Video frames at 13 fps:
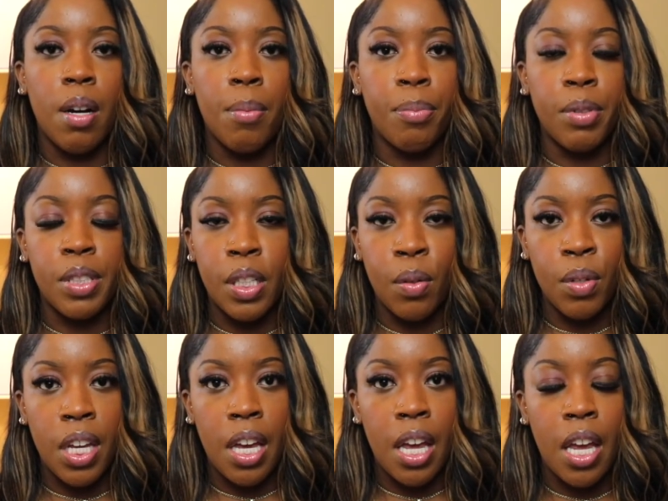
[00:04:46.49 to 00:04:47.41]

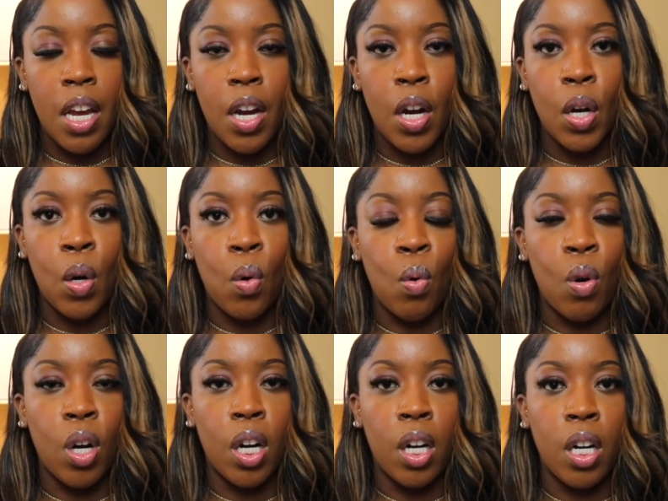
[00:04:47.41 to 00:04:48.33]
Brazilian hair
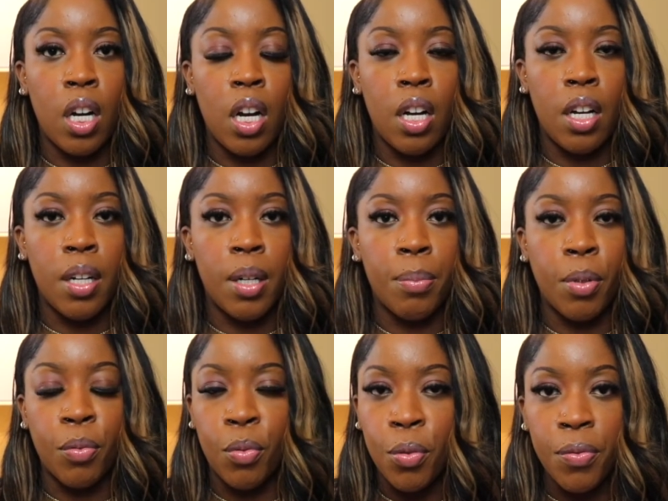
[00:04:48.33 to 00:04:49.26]
or
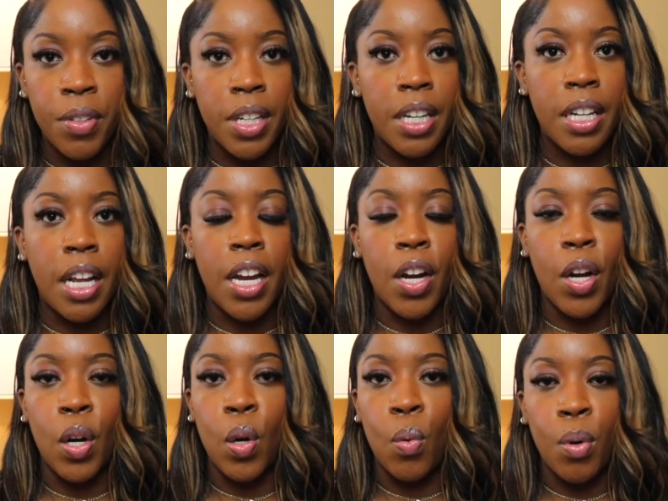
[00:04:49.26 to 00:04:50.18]
Peruvian
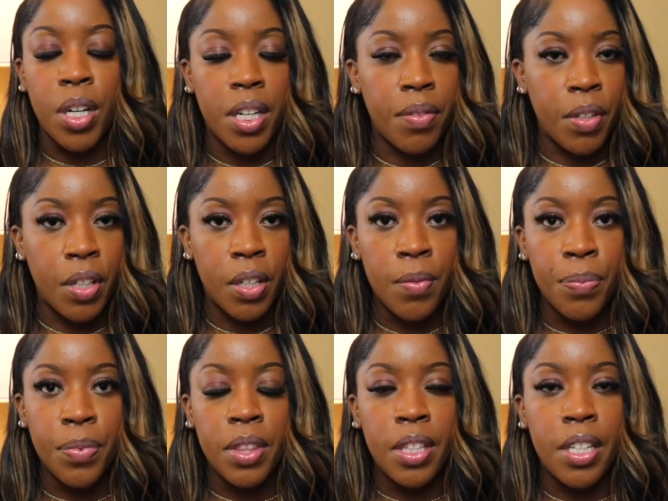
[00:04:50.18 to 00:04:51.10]
hair, or whatever
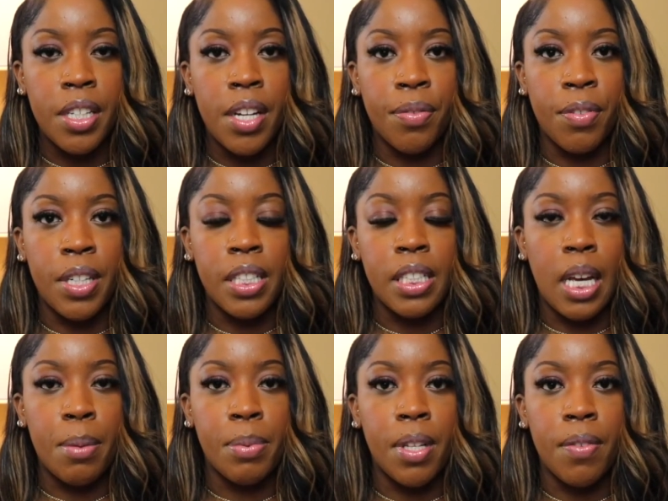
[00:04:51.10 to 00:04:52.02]
the different
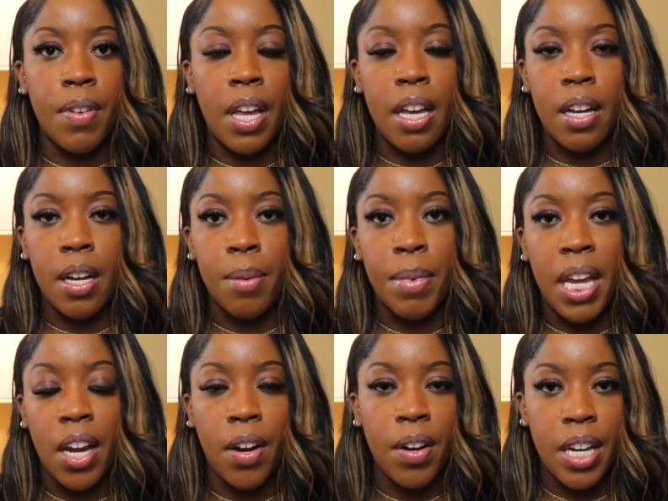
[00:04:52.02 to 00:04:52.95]
types of
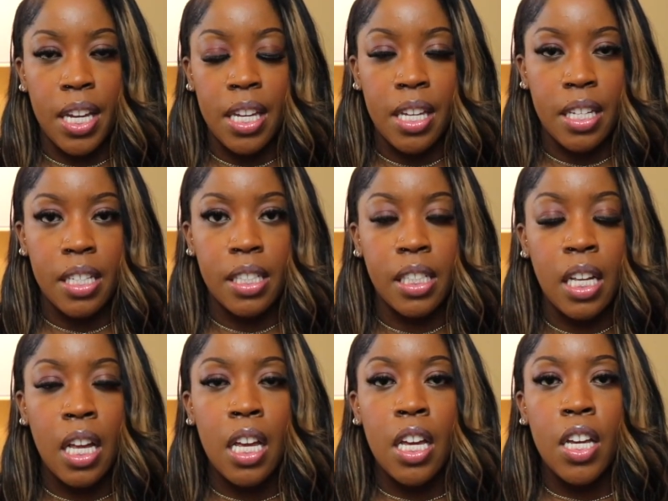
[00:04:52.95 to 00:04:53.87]
hair is,
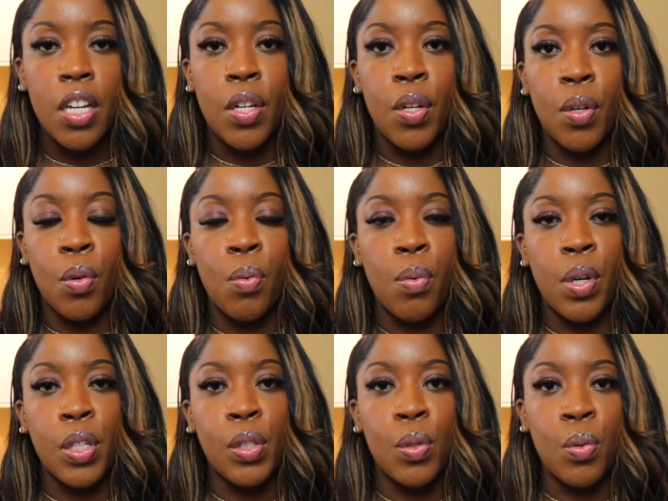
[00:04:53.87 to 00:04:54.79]
you're
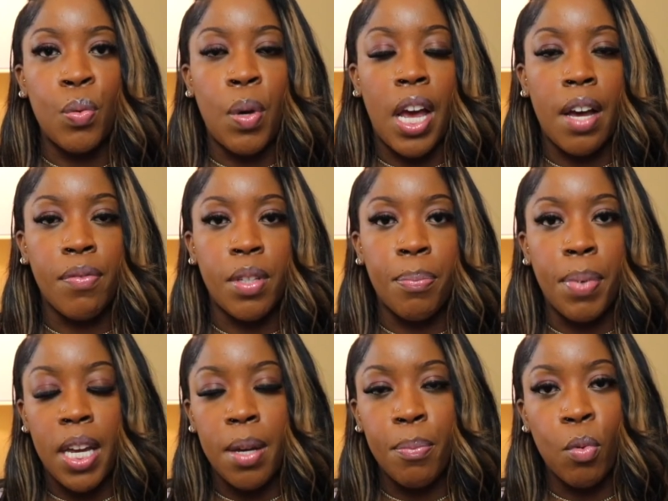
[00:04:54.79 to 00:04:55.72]
going to have to
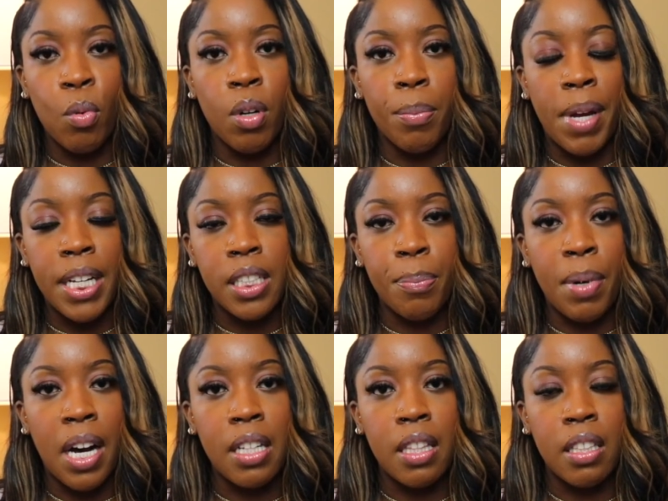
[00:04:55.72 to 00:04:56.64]
pay more based
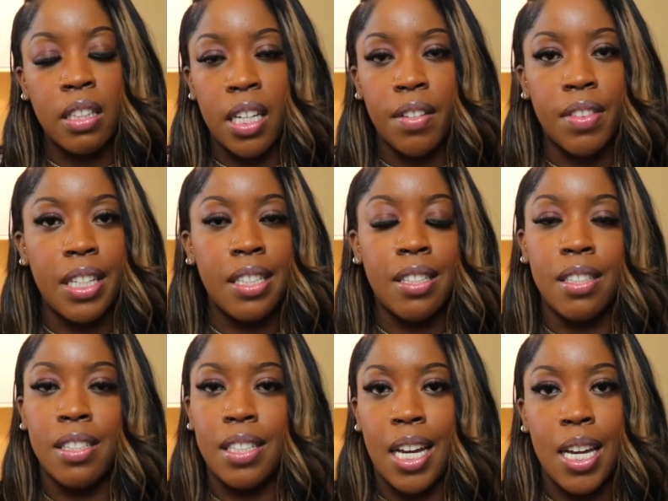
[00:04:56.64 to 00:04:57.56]
upon the length. It's the
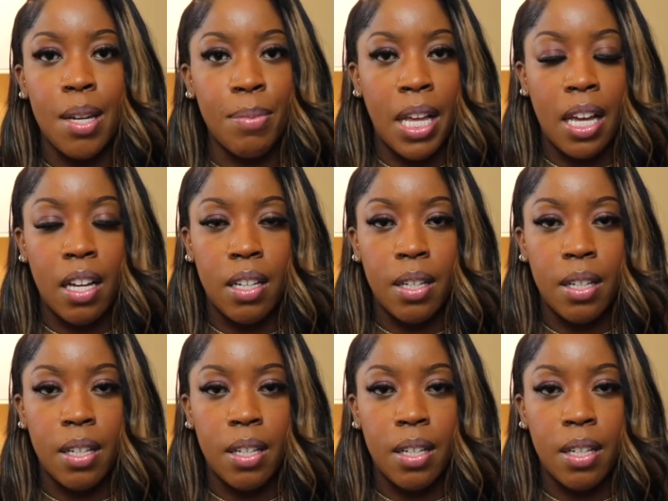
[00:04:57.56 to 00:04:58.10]
same that